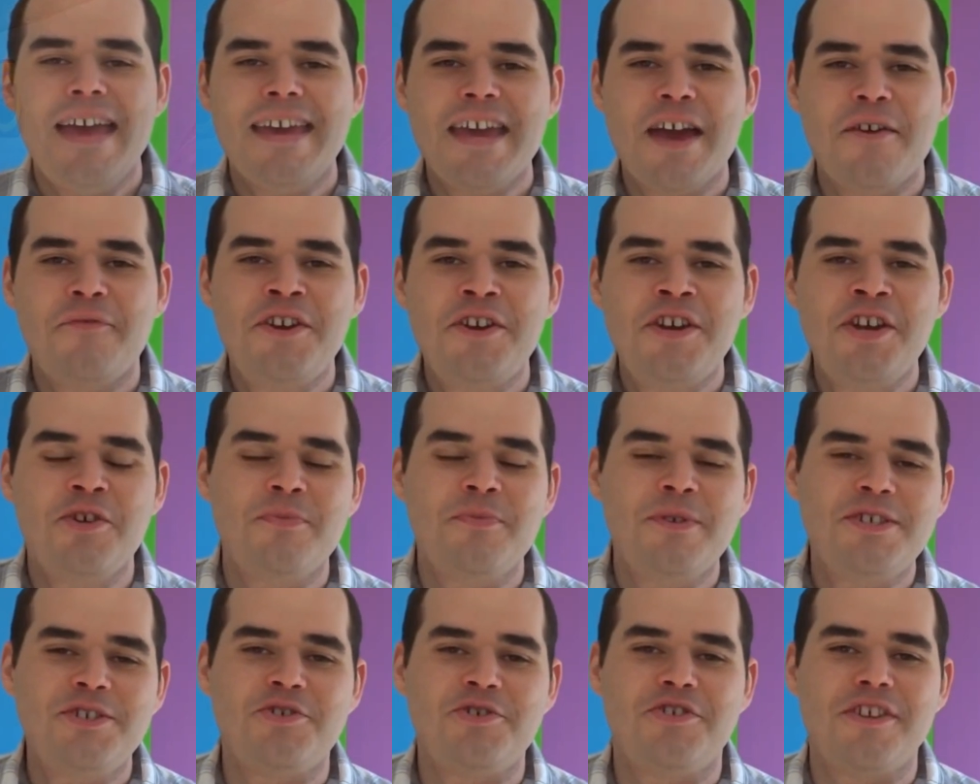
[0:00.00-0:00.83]
Hey, Kevin
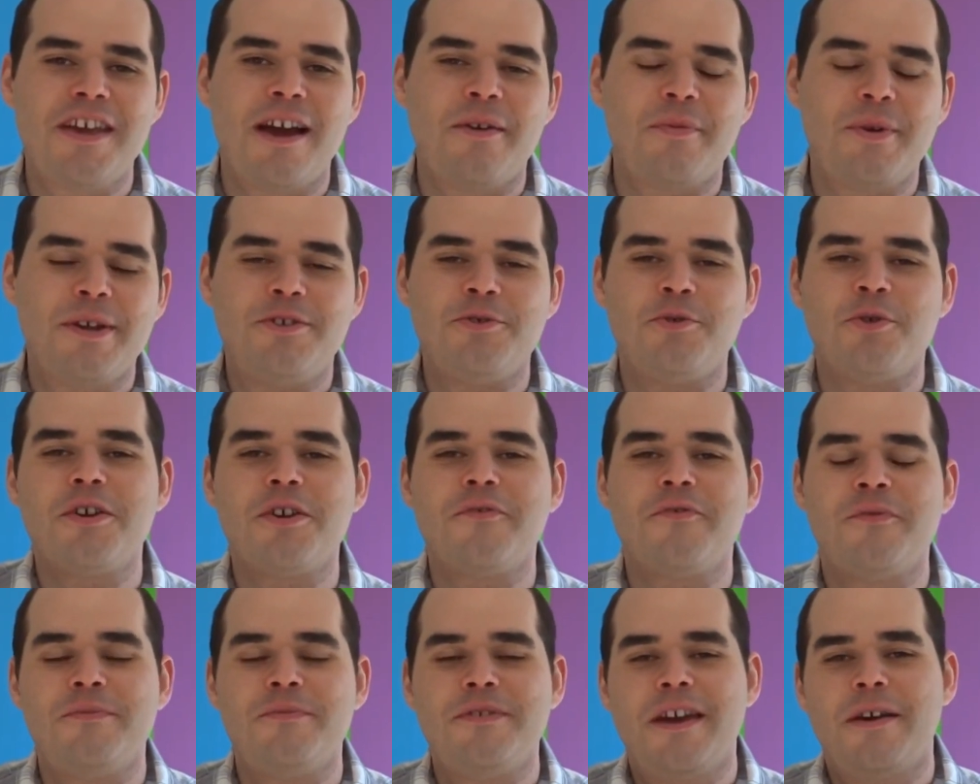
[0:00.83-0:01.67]
here, Mr. DIY
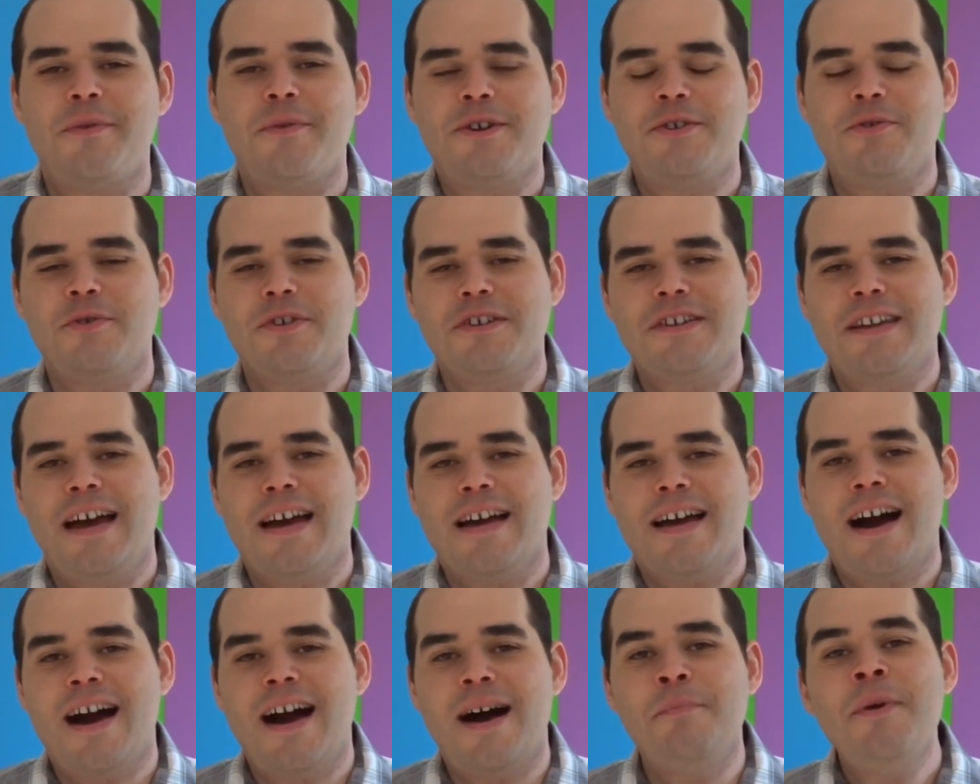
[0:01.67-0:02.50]
Dork from
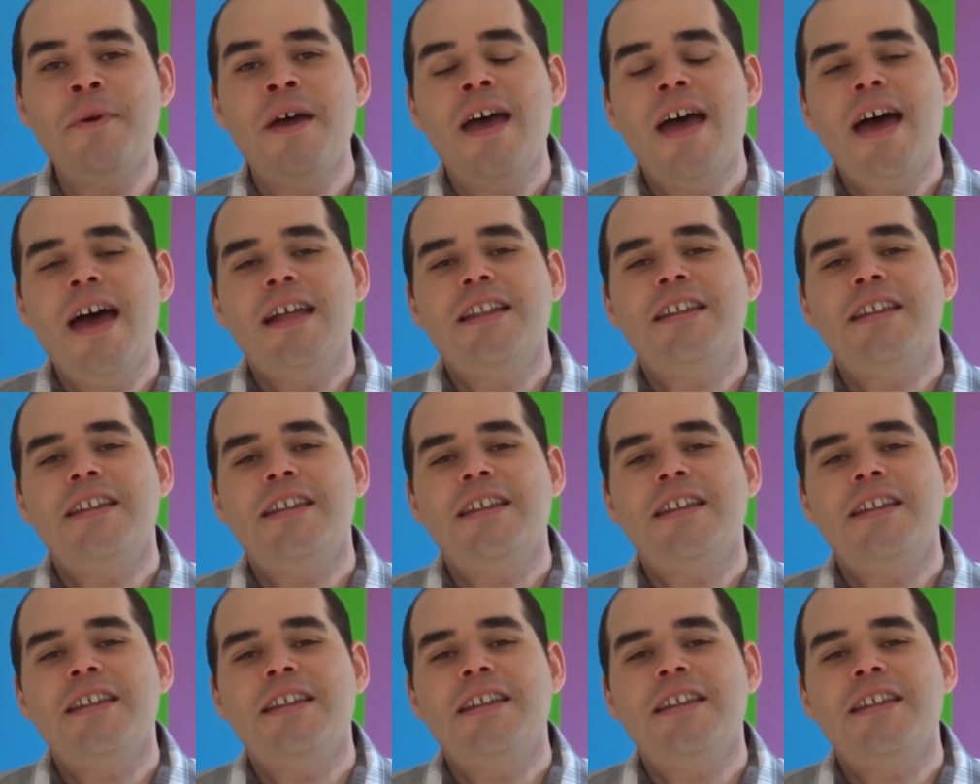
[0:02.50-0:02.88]
DIYDork.com.